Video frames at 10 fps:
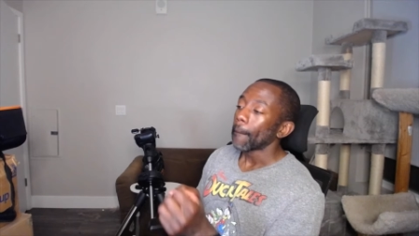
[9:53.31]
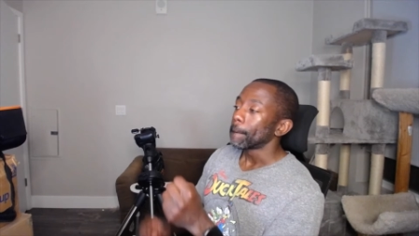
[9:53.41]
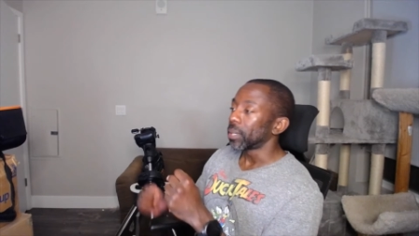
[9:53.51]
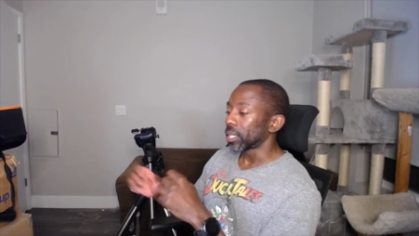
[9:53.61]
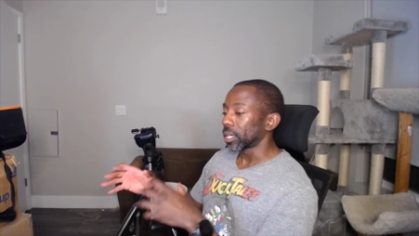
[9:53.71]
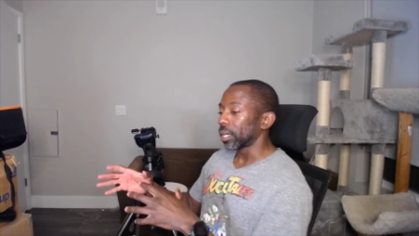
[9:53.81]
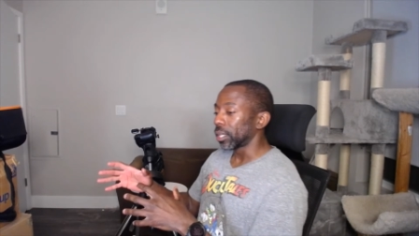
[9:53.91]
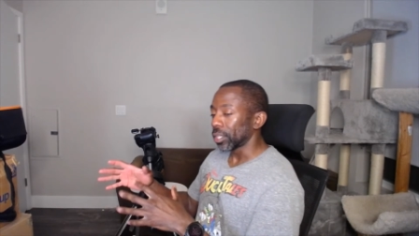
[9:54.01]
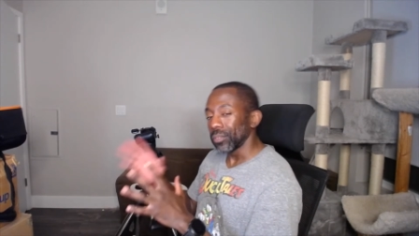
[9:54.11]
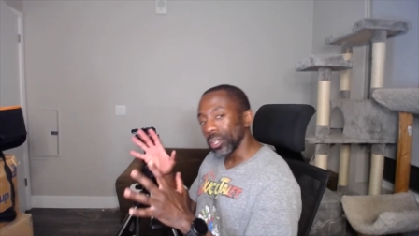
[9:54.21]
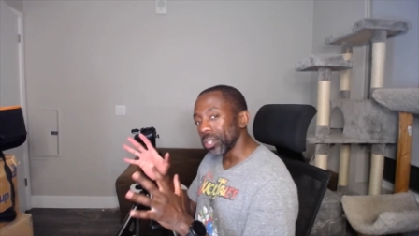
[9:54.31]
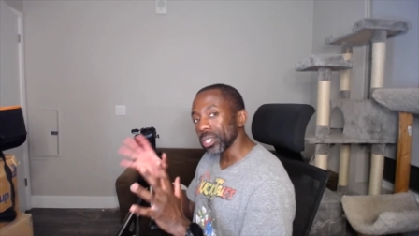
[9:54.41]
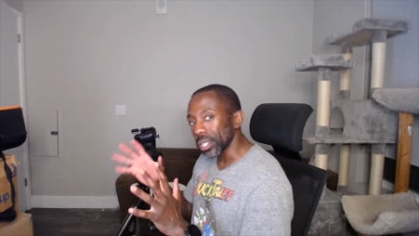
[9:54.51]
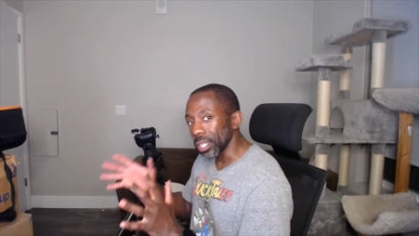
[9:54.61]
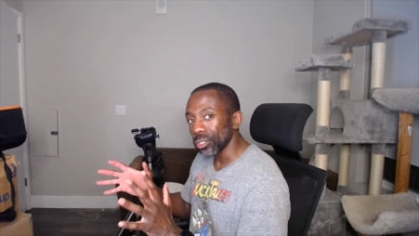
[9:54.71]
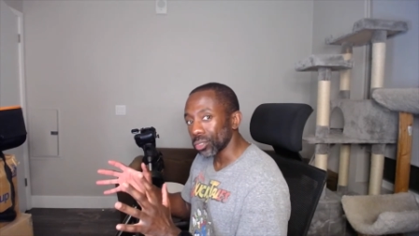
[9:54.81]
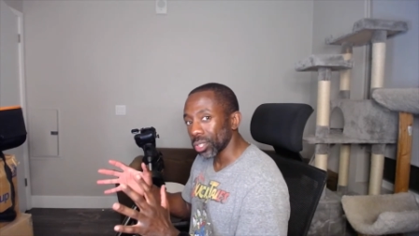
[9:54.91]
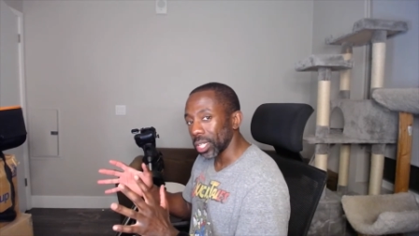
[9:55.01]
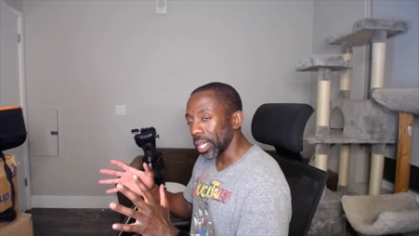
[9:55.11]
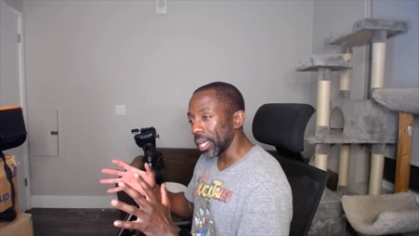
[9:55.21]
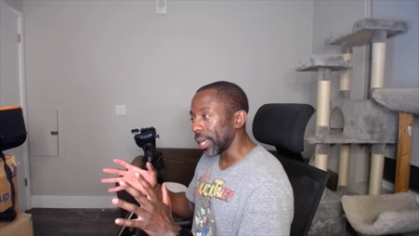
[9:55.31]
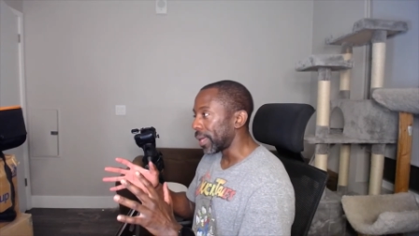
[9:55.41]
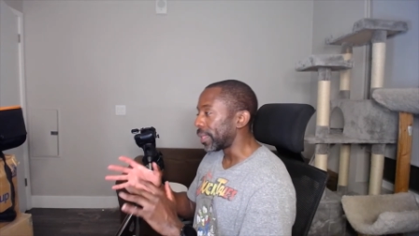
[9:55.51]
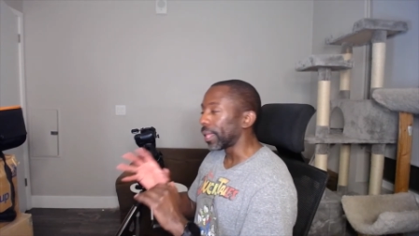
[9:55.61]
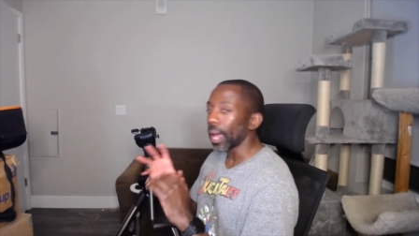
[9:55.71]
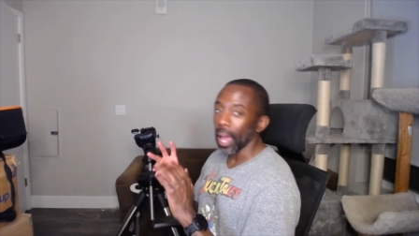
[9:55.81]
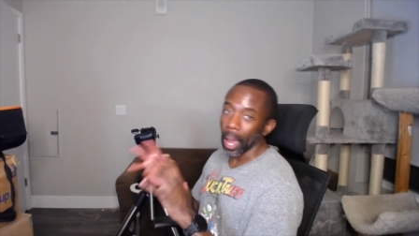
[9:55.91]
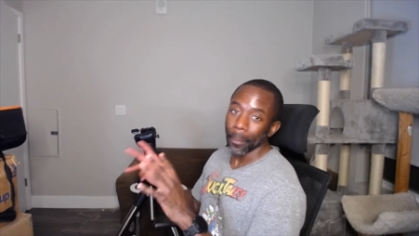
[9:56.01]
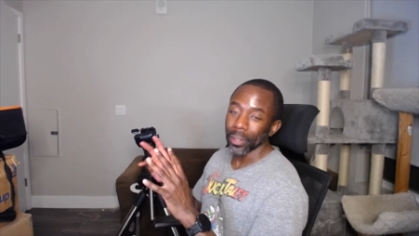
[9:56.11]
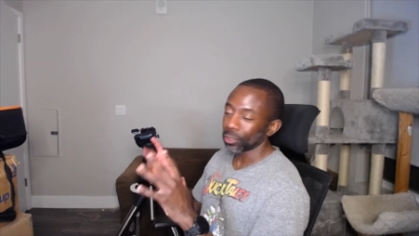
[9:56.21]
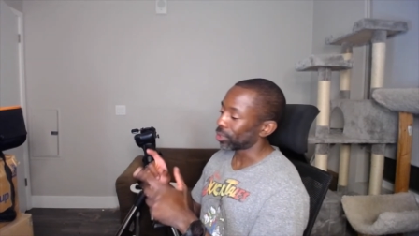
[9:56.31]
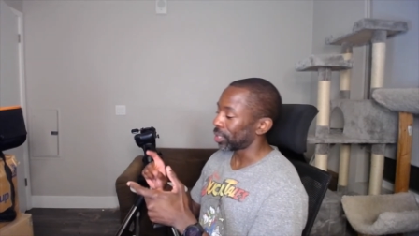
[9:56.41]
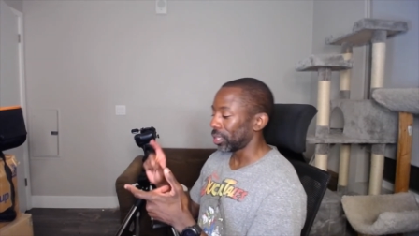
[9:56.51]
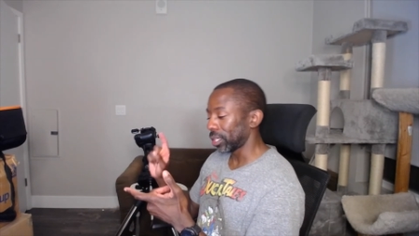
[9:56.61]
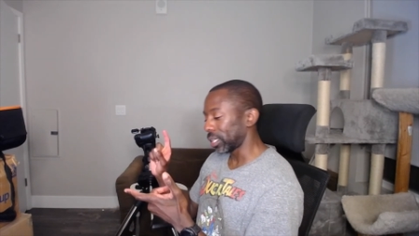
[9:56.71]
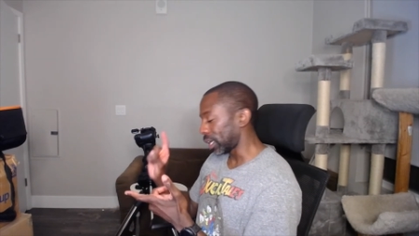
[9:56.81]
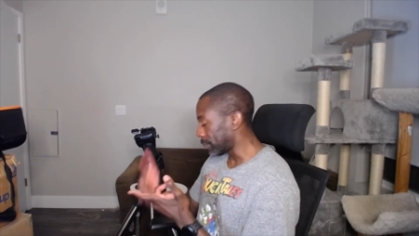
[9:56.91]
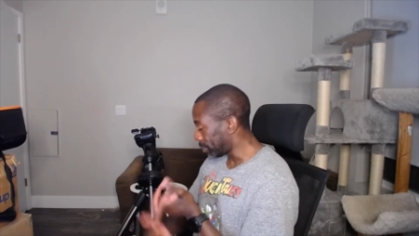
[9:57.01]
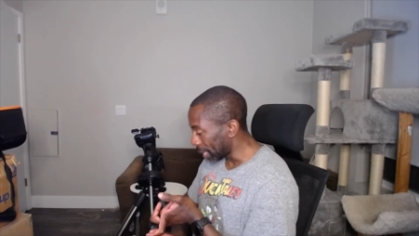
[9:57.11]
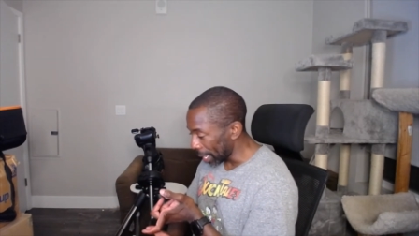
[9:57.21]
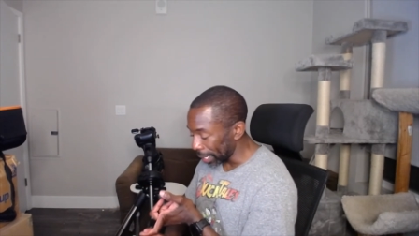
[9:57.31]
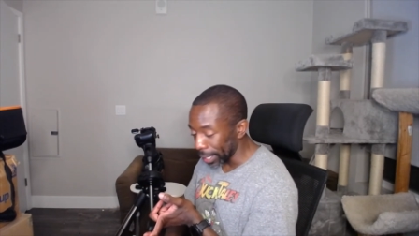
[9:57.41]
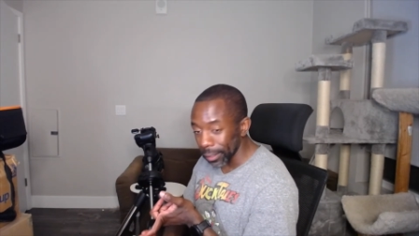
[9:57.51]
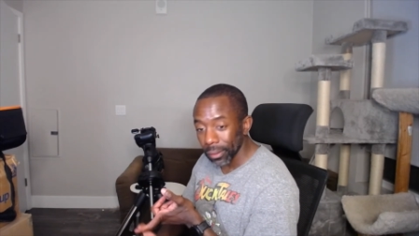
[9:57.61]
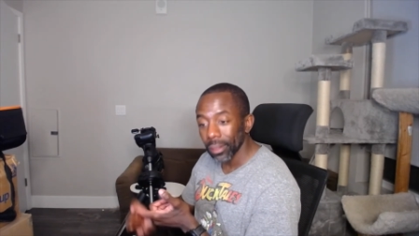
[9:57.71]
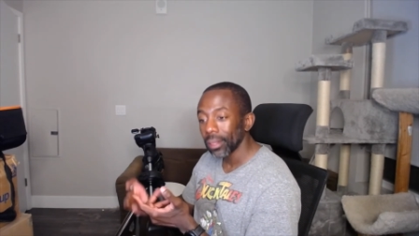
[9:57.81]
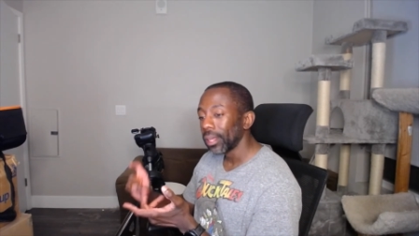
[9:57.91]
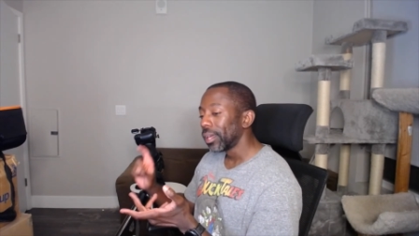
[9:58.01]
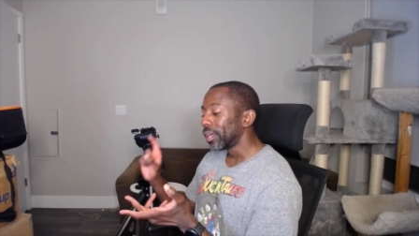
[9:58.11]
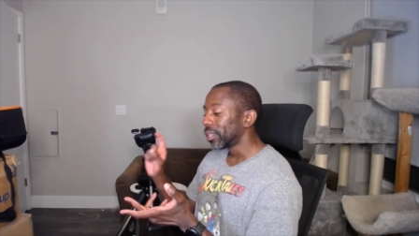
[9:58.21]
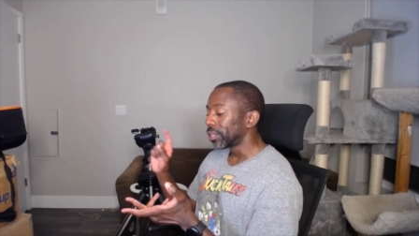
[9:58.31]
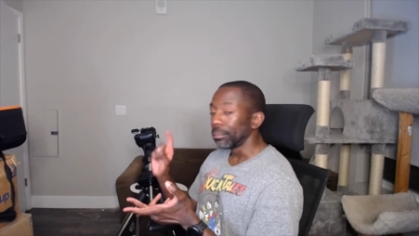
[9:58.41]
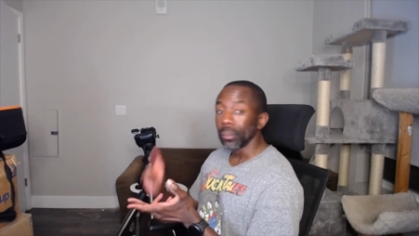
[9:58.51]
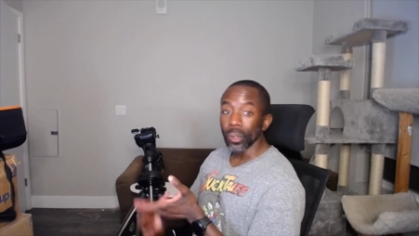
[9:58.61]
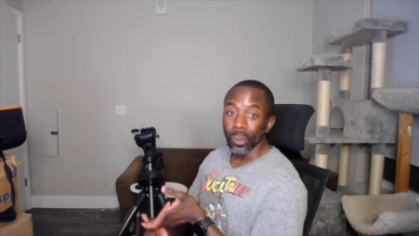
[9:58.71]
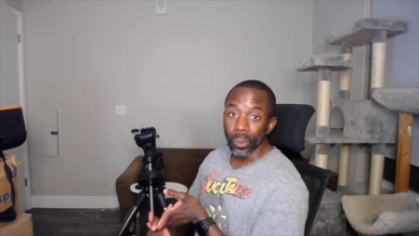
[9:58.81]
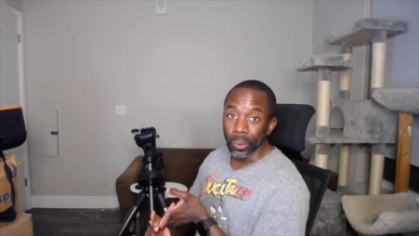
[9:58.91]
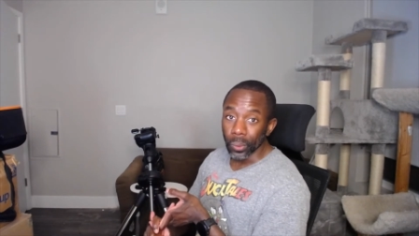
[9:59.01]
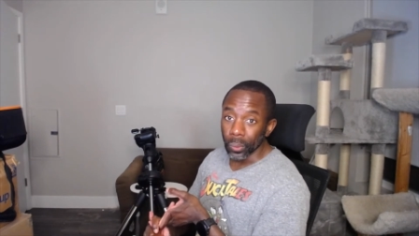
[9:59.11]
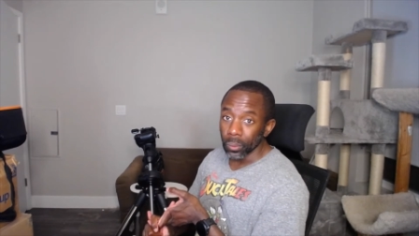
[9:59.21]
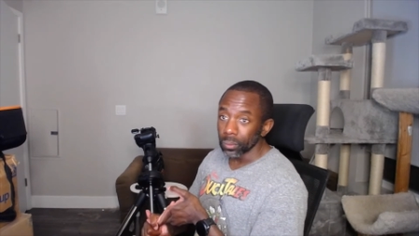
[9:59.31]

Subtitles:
Because if you're just I'm interested in looking at planets, the moon,